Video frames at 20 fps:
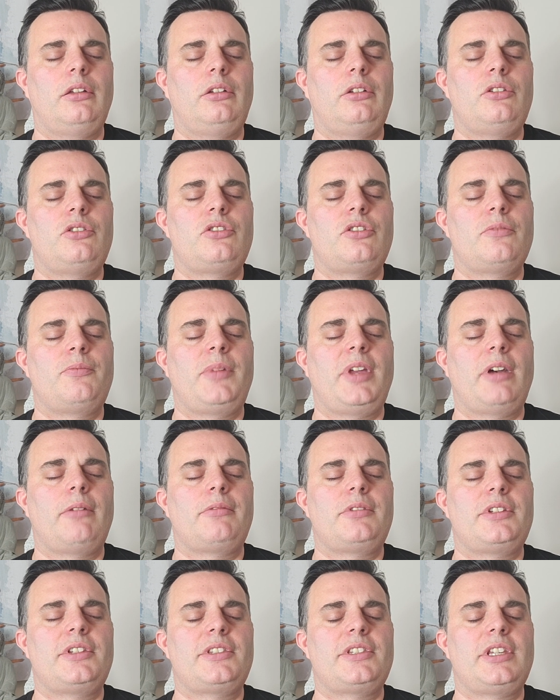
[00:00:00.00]
You should be
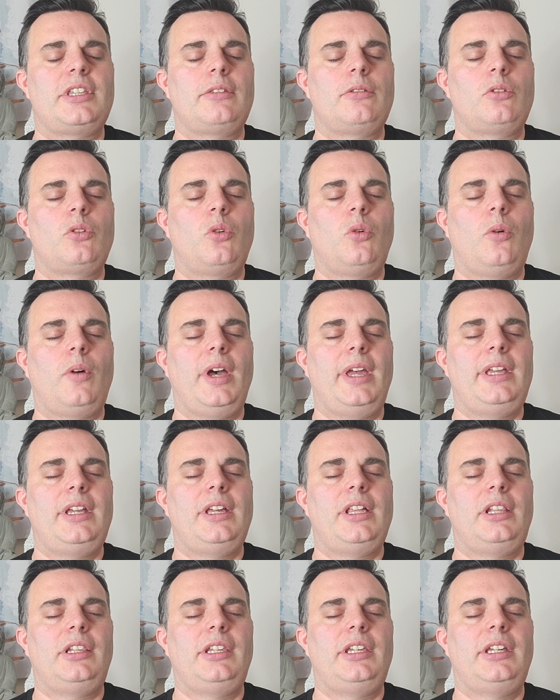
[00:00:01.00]
able to see them
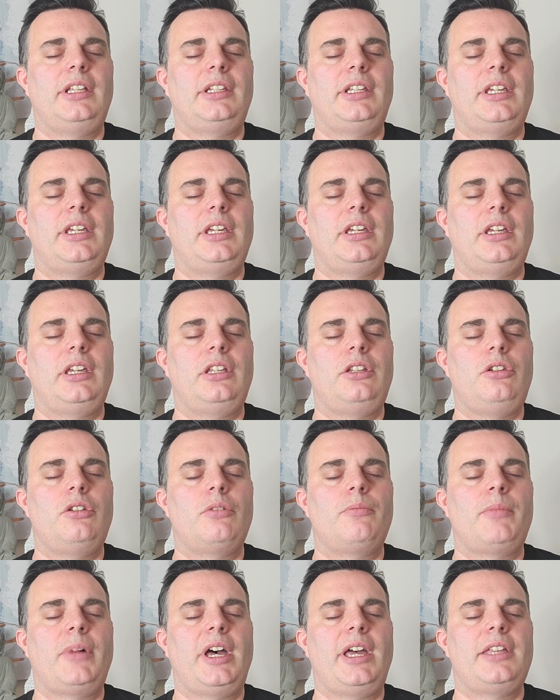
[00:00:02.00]
quite clearly in
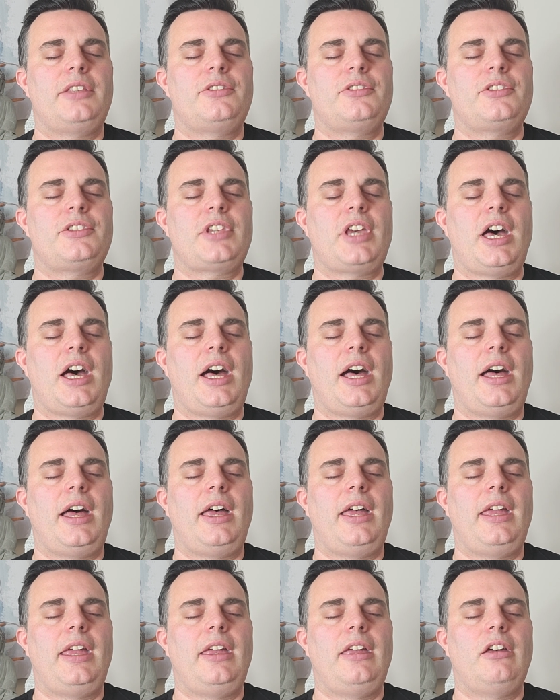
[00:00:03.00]
your mind's
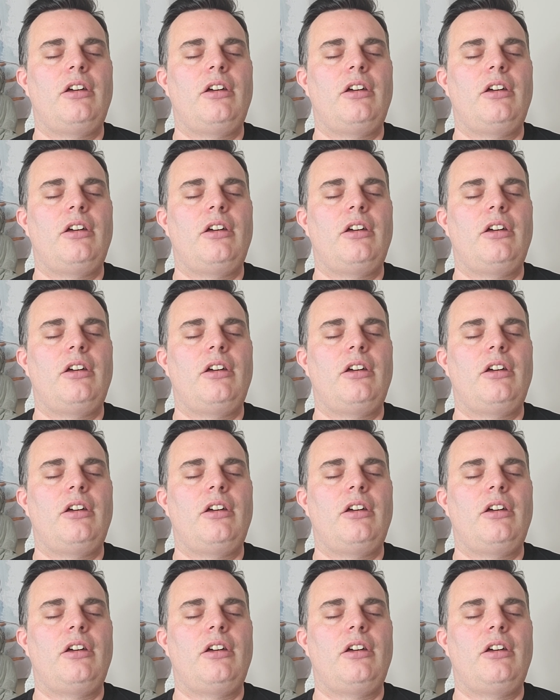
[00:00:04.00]
eye